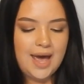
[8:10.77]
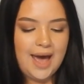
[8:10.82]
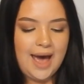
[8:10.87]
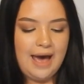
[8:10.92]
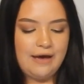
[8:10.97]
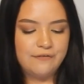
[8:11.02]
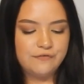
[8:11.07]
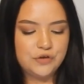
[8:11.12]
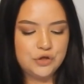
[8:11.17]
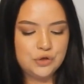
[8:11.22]
I
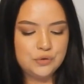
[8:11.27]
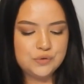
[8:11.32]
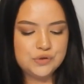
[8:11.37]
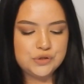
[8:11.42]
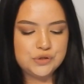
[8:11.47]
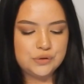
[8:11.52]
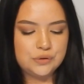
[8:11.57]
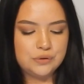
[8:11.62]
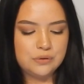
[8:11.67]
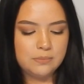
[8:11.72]
have
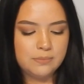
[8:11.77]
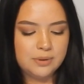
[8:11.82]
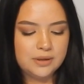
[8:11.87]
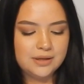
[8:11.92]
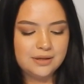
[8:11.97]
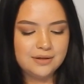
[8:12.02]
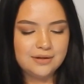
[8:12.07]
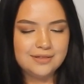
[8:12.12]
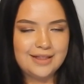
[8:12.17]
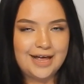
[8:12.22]

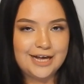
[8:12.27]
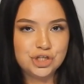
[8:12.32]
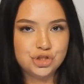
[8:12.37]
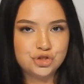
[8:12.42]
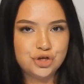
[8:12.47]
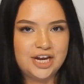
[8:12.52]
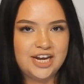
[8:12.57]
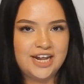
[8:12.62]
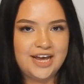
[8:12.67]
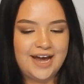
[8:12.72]
YouTube, lash
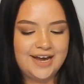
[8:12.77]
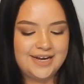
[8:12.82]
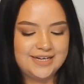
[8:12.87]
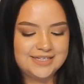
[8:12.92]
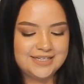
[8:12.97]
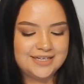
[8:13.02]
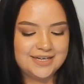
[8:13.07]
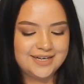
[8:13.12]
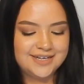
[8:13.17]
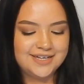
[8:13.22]
training
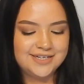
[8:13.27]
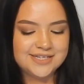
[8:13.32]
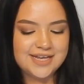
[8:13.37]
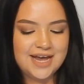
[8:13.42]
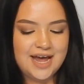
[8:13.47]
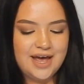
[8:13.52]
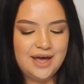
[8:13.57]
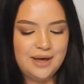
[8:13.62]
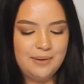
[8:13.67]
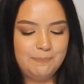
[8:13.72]
ideas,
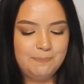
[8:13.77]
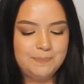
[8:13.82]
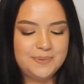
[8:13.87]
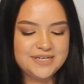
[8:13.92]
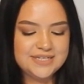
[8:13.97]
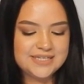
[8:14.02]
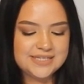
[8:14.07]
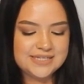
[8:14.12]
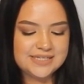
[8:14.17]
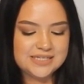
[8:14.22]

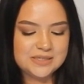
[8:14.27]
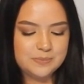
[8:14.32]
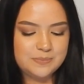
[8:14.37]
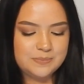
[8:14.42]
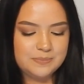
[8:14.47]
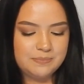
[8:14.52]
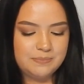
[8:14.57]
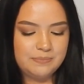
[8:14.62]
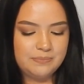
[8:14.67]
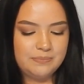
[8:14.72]
business,
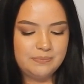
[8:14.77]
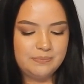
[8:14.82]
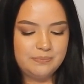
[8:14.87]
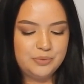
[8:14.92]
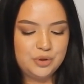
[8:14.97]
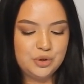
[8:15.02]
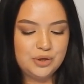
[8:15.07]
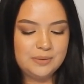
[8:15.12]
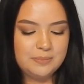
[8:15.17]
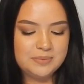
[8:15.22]

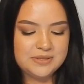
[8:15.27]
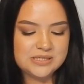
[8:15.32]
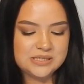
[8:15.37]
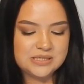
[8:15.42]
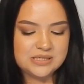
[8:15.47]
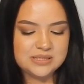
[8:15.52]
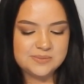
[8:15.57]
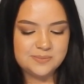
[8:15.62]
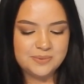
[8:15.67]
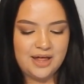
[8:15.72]
beauty
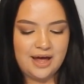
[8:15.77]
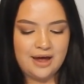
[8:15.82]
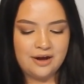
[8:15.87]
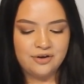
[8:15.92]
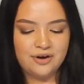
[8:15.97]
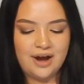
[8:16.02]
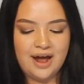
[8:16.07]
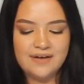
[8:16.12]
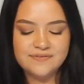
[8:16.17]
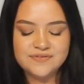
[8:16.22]
business
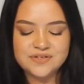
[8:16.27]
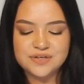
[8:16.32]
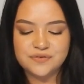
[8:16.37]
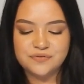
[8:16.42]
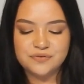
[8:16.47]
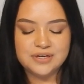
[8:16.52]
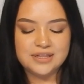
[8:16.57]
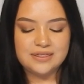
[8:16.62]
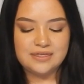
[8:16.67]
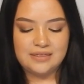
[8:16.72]
planner. I have
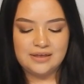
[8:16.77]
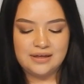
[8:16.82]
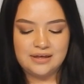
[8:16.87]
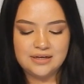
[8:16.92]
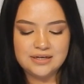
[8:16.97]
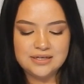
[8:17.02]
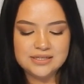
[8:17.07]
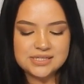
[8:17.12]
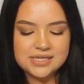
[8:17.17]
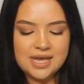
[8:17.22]
different
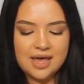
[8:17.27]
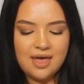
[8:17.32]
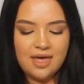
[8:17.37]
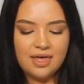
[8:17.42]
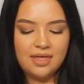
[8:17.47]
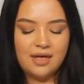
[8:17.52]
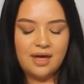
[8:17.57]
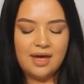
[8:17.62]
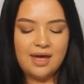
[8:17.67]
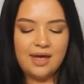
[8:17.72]
things,
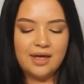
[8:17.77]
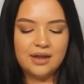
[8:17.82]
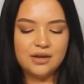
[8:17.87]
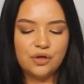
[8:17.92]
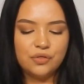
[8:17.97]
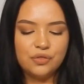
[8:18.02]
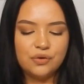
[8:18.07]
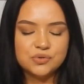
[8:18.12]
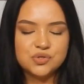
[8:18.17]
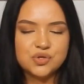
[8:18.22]

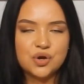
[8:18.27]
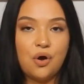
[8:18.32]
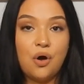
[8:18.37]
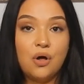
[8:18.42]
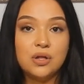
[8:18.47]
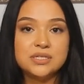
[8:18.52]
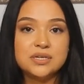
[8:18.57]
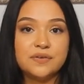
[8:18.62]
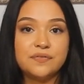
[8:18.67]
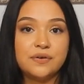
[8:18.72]
and those are
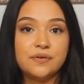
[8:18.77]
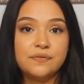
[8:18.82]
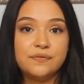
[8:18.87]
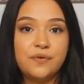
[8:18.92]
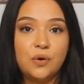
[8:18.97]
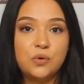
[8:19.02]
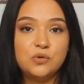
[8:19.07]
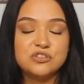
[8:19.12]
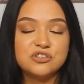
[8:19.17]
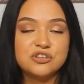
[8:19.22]
all different
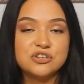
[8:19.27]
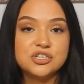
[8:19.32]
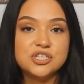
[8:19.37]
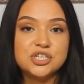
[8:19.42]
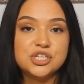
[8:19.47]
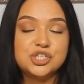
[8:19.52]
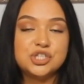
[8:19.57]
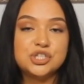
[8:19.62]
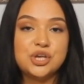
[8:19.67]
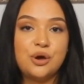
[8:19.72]

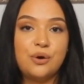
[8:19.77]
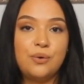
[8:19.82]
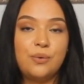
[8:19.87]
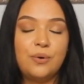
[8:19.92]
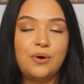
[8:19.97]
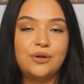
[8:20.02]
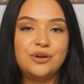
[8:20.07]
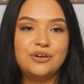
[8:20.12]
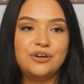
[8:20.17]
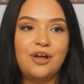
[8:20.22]
folders, so
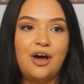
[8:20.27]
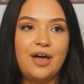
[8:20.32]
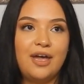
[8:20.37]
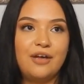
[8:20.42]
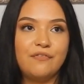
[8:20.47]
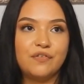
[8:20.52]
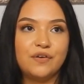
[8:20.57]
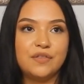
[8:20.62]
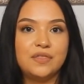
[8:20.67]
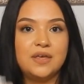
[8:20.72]
not
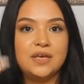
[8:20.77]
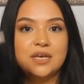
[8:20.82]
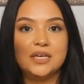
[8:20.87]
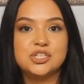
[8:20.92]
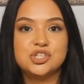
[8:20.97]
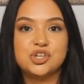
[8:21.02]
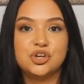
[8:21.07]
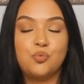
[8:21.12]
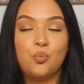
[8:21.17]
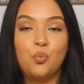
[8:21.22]
everything
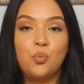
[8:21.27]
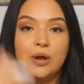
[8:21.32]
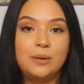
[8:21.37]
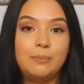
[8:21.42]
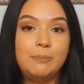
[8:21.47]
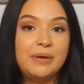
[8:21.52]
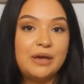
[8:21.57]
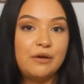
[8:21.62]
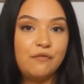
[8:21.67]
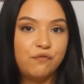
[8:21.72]
is in one
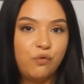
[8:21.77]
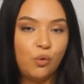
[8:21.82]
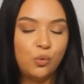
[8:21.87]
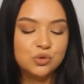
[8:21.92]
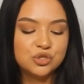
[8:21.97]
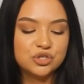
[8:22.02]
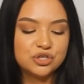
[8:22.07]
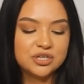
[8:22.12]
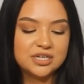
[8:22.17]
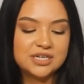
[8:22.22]
big
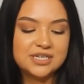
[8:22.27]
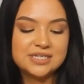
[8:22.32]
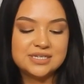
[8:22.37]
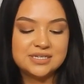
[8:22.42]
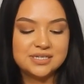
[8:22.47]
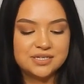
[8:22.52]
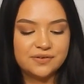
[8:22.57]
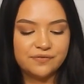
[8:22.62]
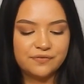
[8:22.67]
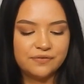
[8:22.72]
folder, it's
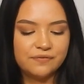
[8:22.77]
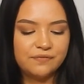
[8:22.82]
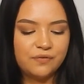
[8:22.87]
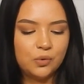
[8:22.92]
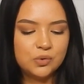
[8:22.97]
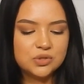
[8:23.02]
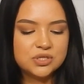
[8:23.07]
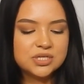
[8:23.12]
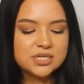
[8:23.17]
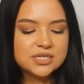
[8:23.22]
in different
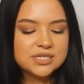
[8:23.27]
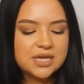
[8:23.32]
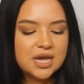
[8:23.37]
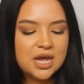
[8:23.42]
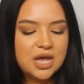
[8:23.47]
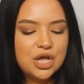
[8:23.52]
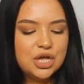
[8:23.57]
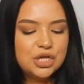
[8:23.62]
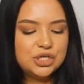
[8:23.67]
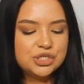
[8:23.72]
folders.
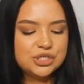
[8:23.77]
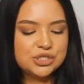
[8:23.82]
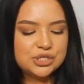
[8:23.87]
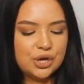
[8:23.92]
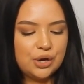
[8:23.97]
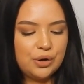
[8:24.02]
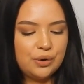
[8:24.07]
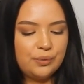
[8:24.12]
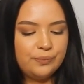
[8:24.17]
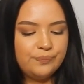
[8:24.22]

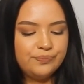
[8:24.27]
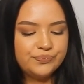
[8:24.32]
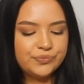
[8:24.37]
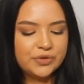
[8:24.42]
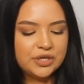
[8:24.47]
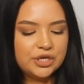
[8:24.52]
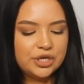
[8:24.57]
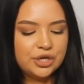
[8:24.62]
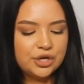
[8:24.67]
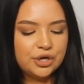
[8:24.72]
So
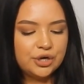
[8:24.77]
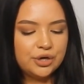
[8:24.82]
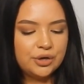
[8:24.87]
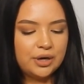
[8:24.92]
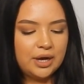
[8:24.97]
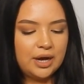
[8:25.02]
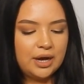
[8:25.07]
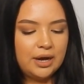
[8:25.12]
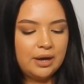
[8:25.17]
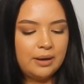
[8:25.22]
here